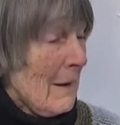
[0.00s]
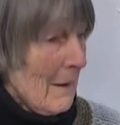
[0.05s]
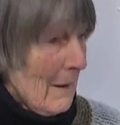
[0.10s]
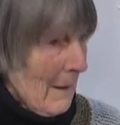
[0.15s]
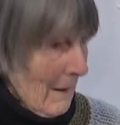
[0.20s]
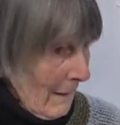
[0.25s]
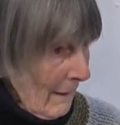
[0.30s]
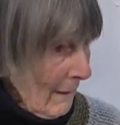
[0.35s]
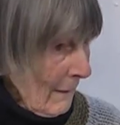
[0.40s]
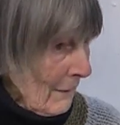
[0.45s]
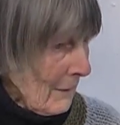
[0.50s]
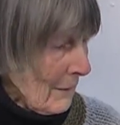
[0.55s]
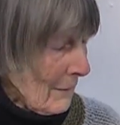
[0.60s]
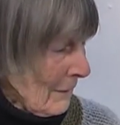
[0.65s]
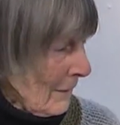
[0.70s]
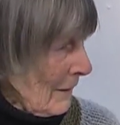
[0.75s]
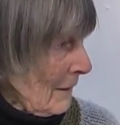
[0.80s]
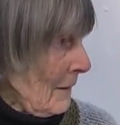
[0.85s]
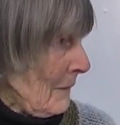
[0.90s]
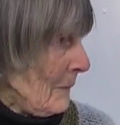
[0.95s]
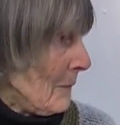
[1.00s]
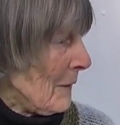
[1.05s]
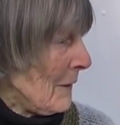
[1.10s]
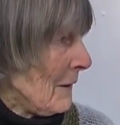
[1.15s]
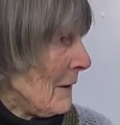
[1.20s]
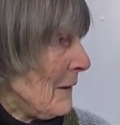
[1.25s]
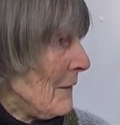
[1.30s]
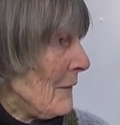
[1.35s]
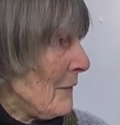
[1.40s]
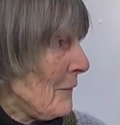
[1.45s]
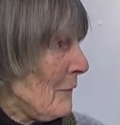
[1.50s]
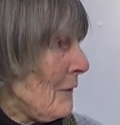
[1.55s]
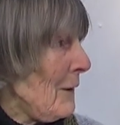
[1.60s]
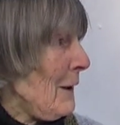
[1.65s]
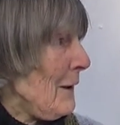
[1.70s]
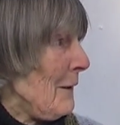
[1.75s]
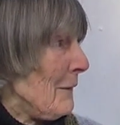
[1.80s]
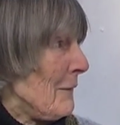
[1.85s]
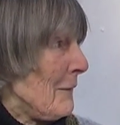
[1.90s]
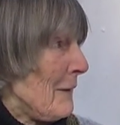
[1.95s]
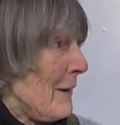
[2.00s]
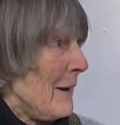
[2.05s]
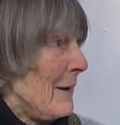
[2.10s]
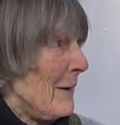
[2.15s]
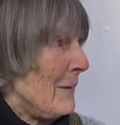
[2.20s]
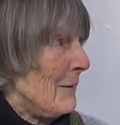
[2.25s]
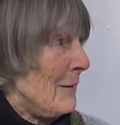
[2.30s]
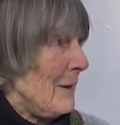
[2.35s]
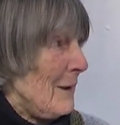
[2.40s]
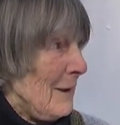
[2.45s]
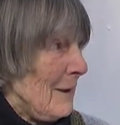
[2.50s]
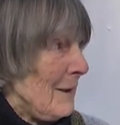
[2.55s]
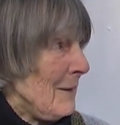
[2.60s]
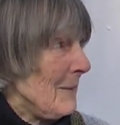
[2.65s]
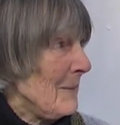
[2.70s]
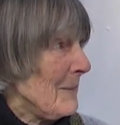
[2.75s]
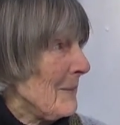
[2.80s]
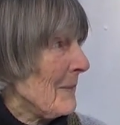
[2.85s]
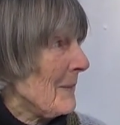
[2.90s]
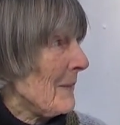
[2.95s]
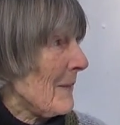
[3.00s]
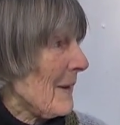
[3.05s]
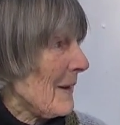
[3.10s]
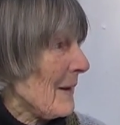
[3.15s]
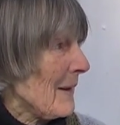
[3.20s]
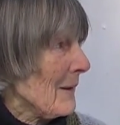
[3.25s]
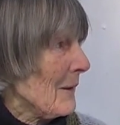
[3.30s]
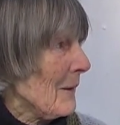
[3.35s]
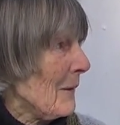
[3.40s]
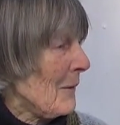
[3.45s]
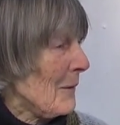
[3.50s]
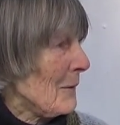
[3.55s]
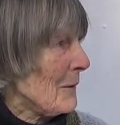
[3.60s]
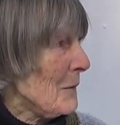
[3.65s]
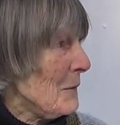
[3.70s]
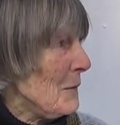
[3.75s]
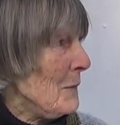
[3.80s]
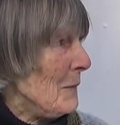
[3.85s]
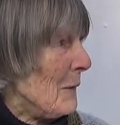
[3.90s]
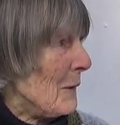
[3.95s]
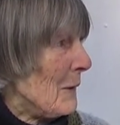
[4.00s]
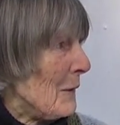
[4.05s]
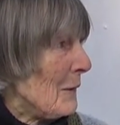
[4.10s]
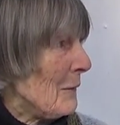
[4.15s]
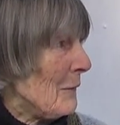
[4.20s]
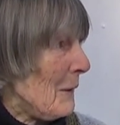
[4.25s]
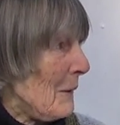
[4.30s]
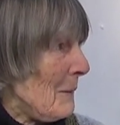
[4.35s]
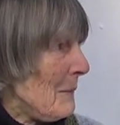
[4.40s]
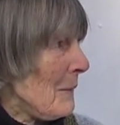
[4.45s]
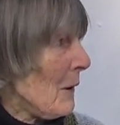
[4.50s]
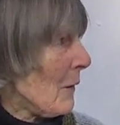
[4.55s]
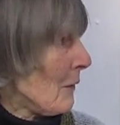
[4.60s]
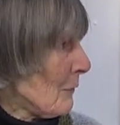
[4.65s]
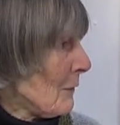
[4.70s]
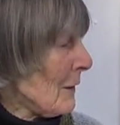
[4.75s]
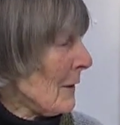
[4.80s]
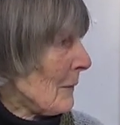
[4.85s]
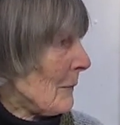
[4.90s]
I can keep free of that, really. I can't do monochrome, not real